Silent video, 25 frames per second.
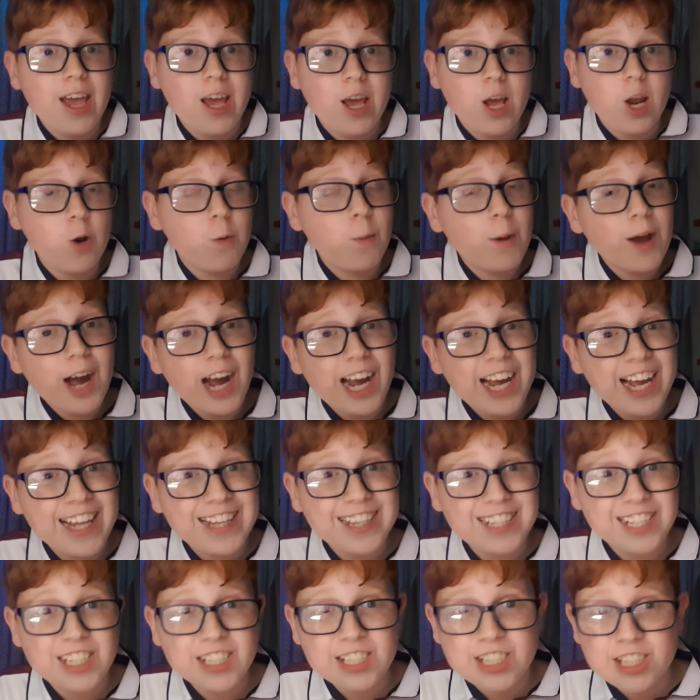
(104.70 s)

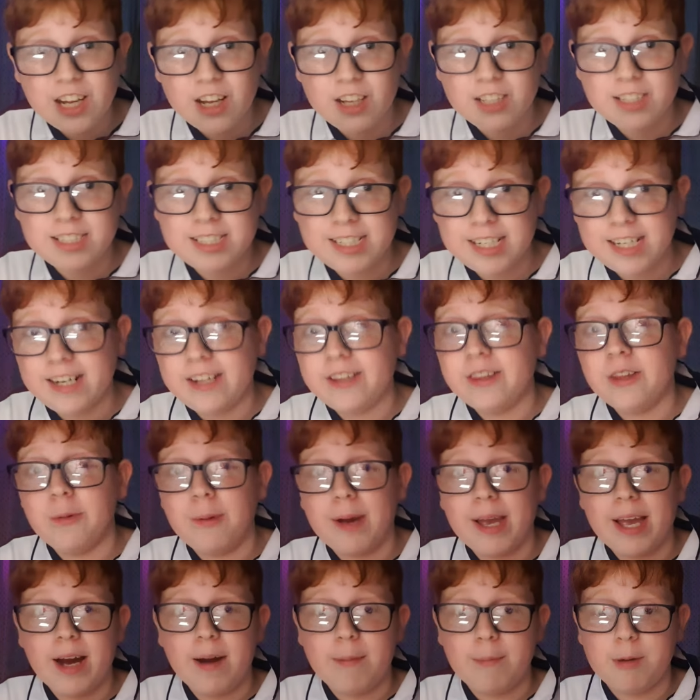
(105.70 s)
get disgusted in the
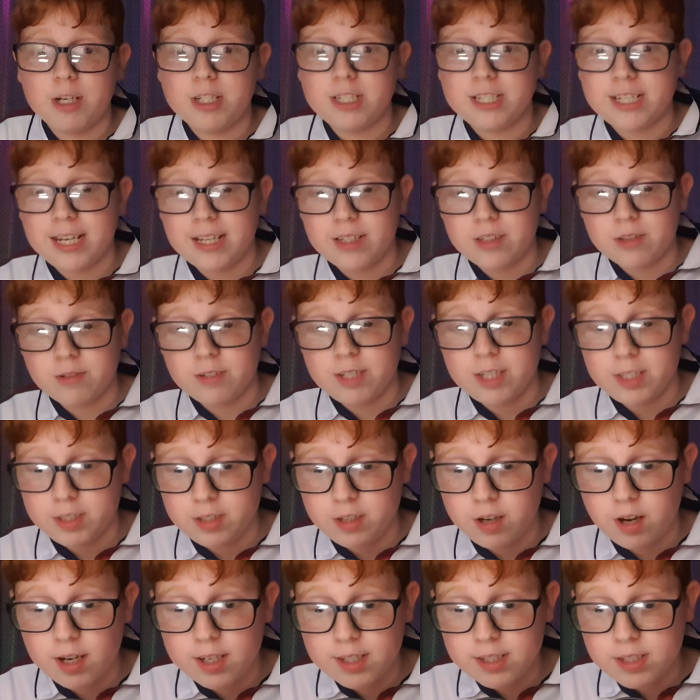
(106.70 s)
way how much he gets
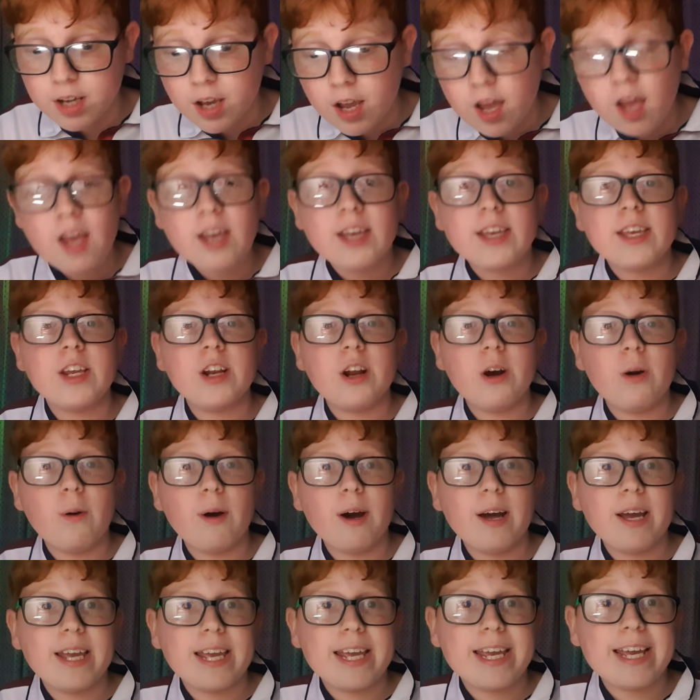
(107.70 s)
criticised. You know
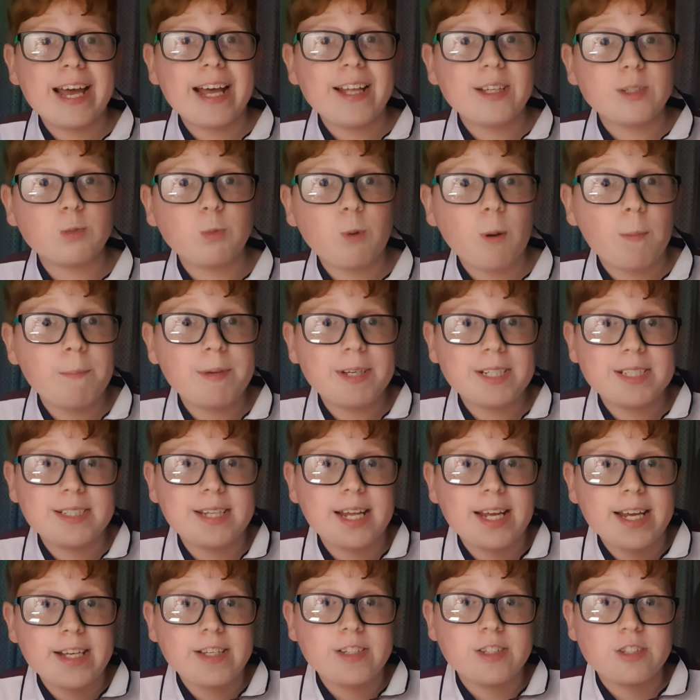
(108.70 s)
what? He gets one
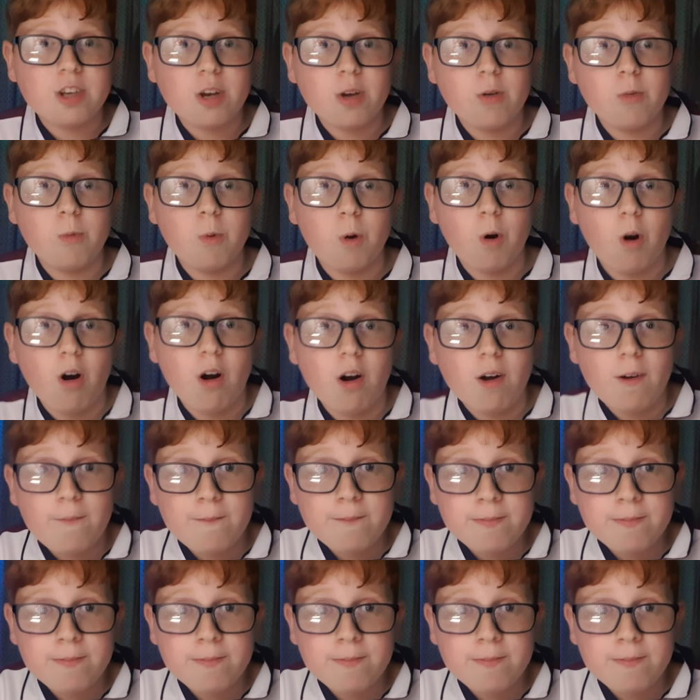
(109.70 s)
mistake, so what?